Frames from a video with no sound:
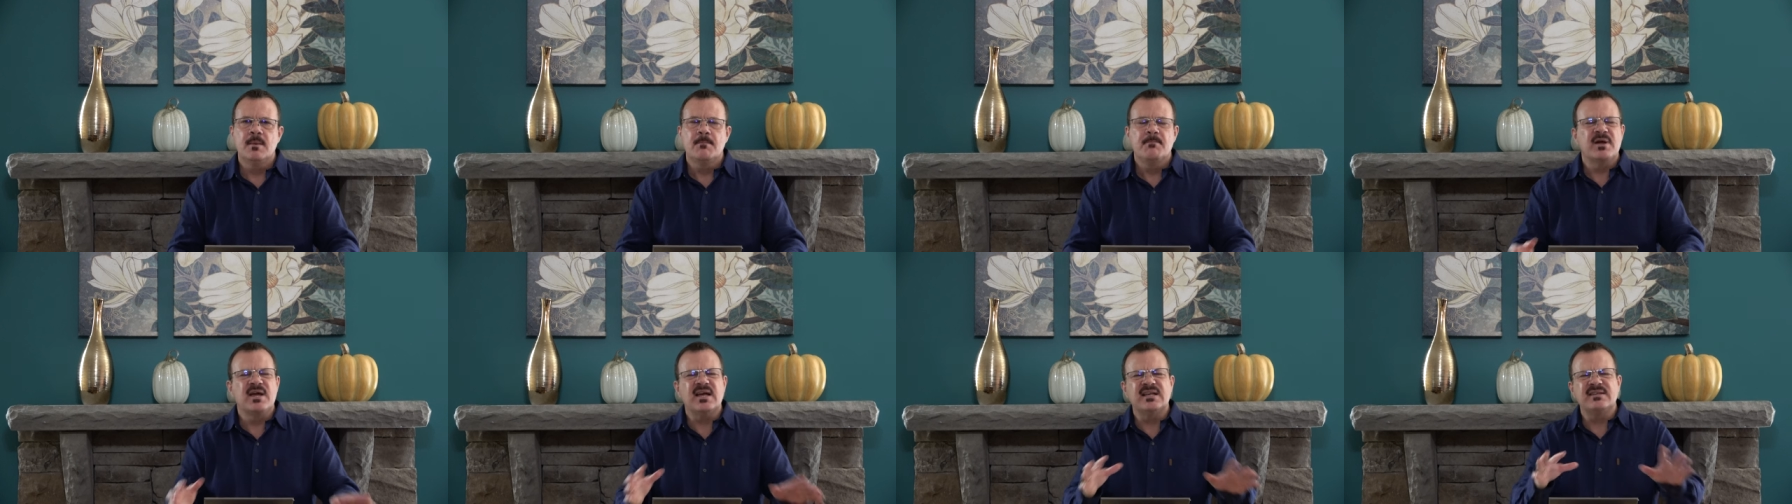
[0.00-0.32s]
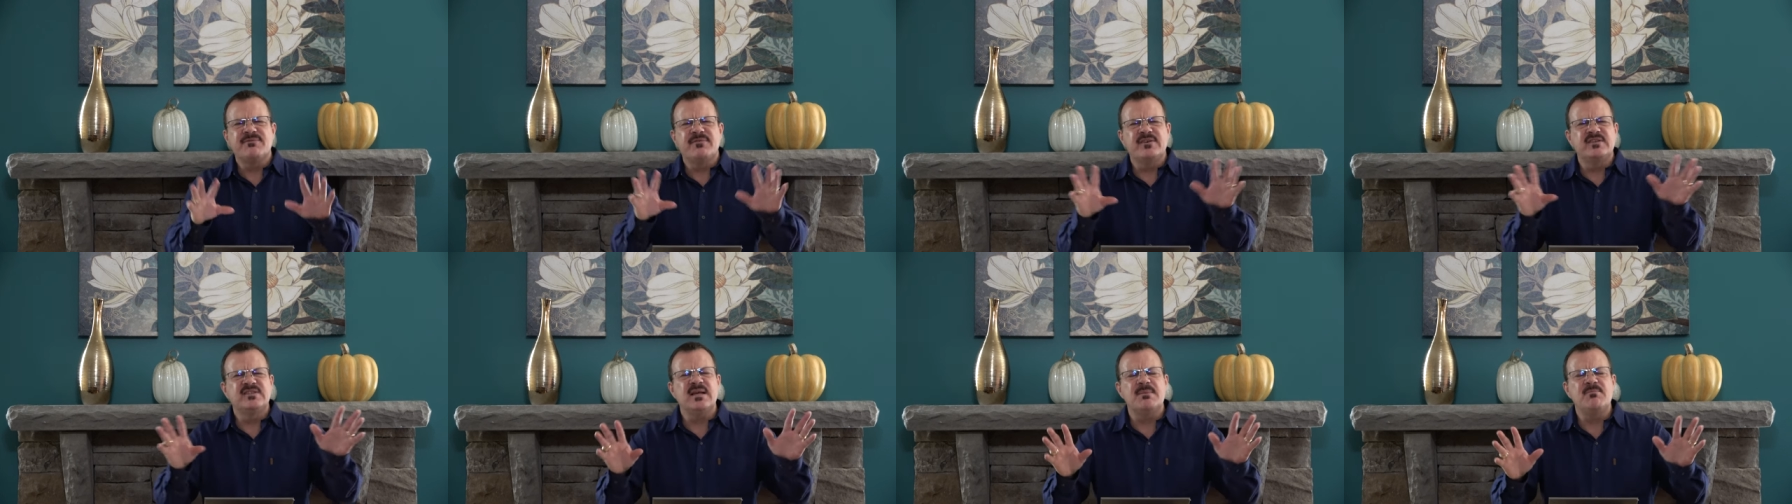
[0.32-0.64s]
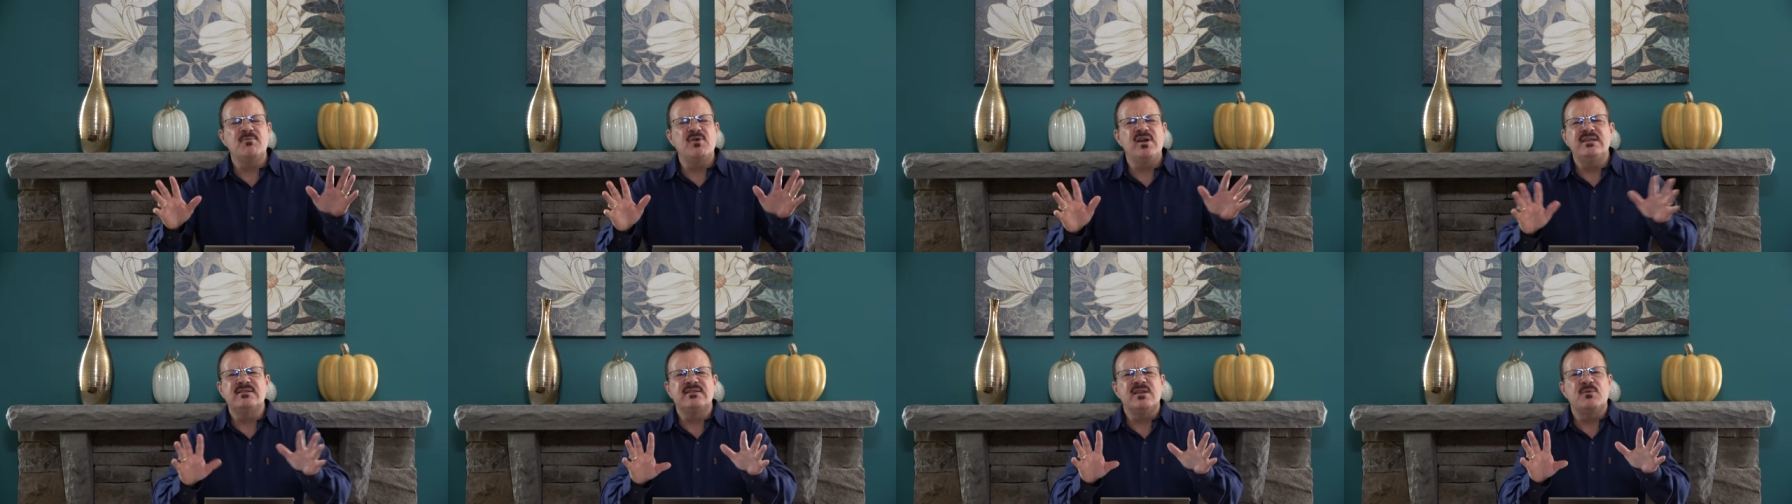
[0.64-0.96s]
Because for
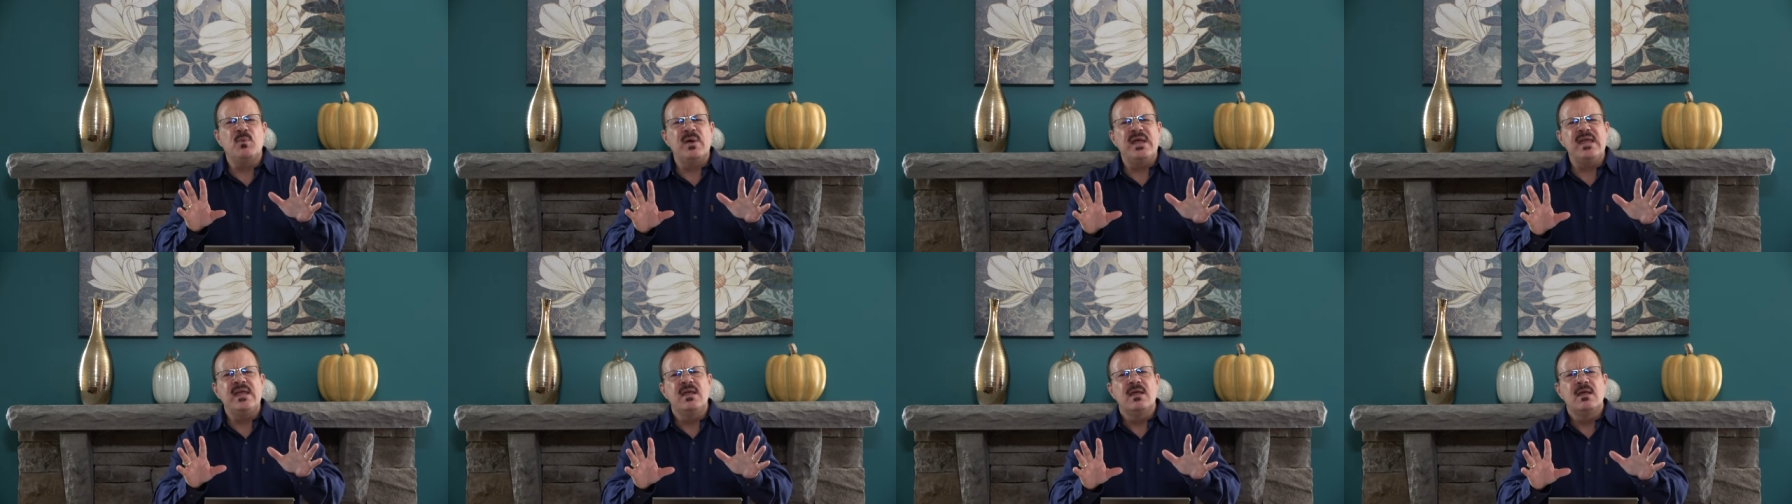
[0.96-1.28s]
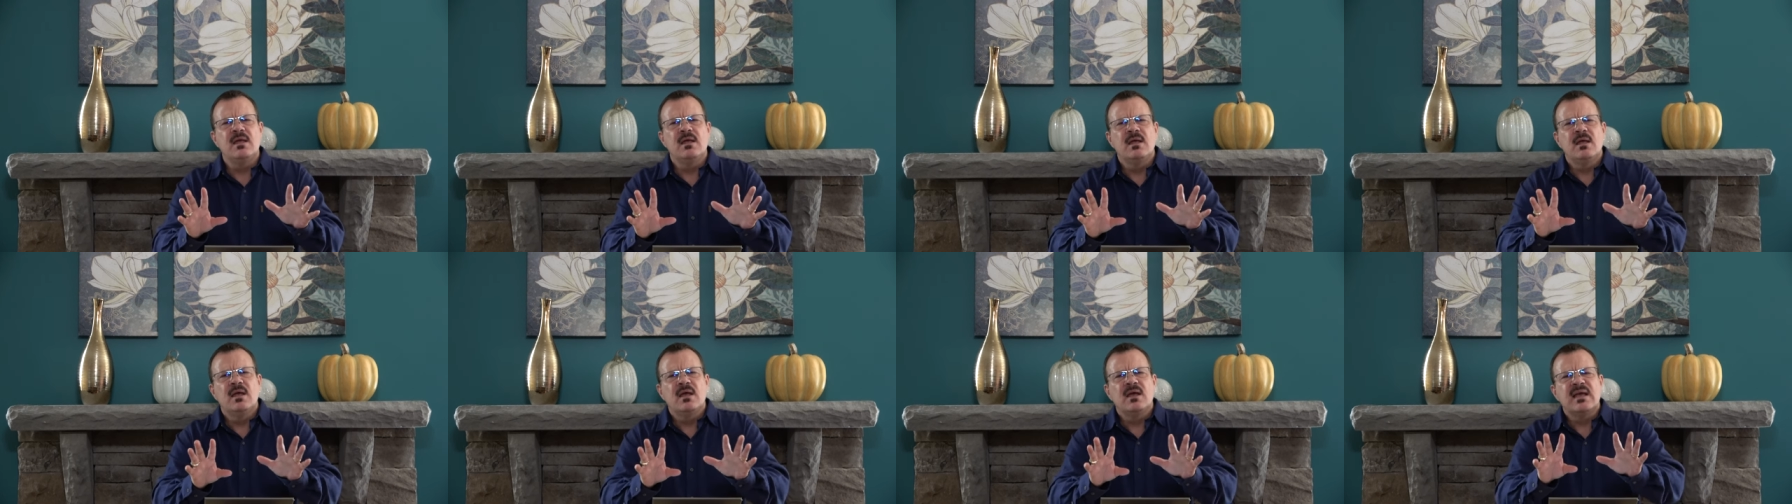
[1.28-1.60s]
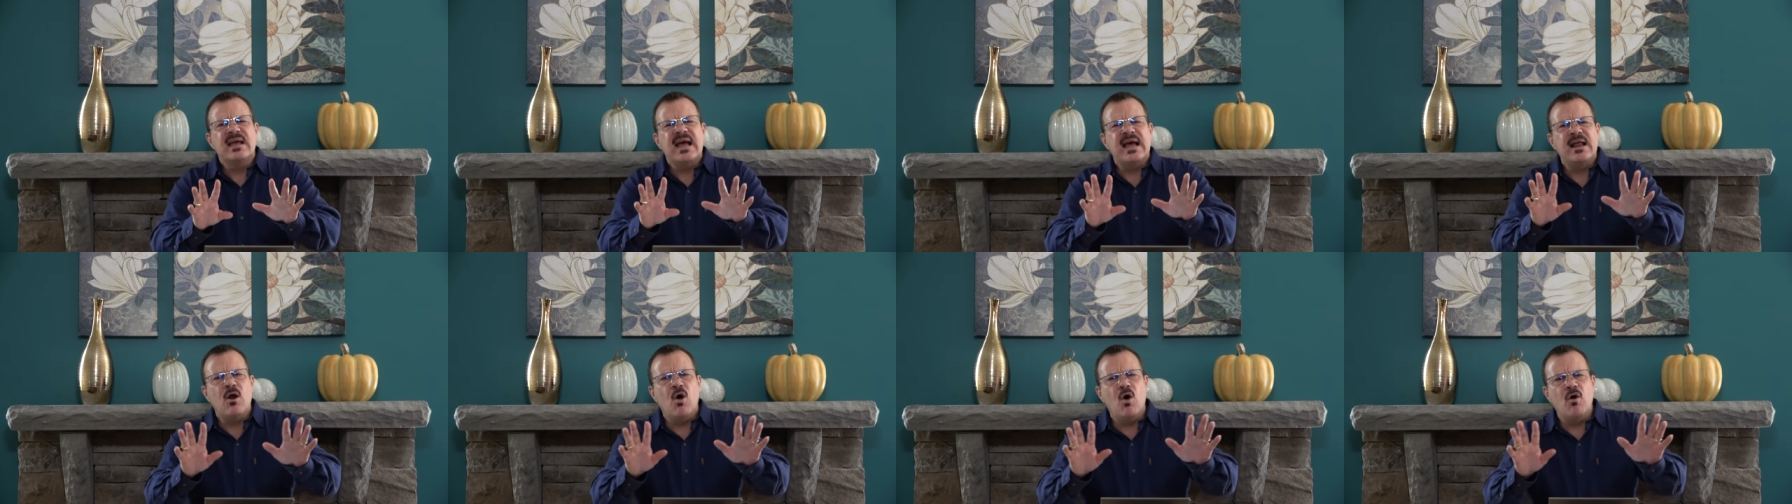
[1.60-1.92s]
some reason we
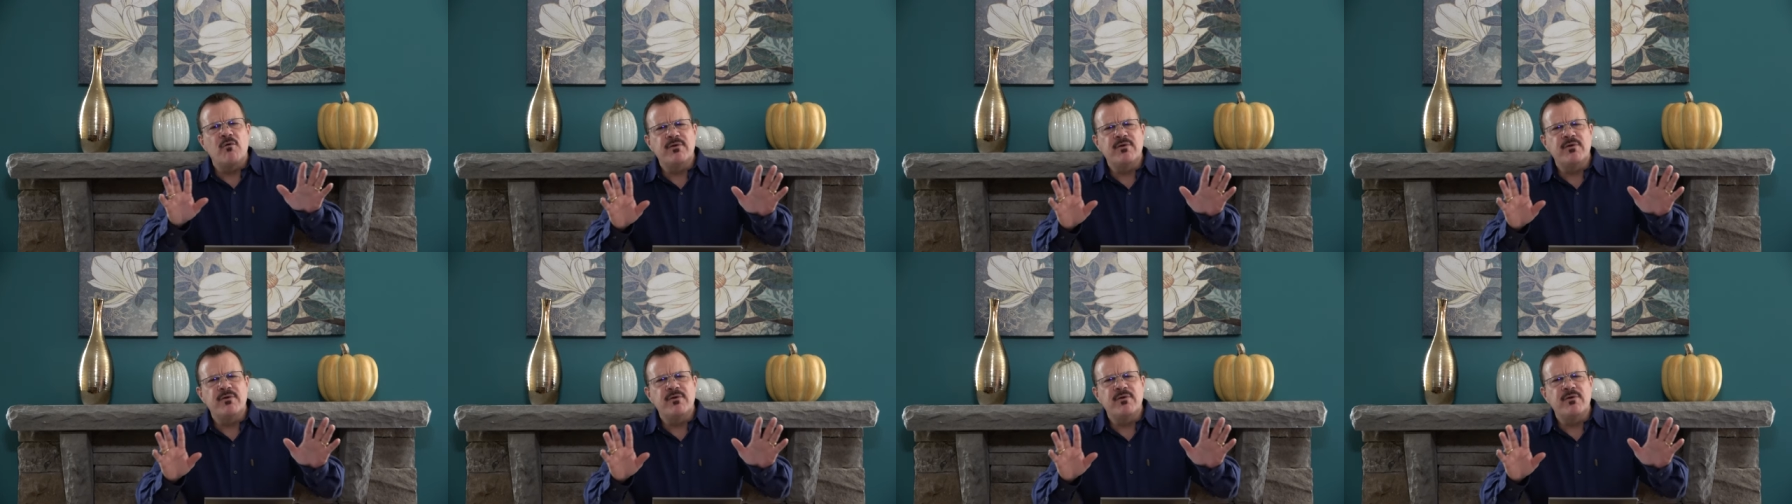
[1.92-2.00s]
kind of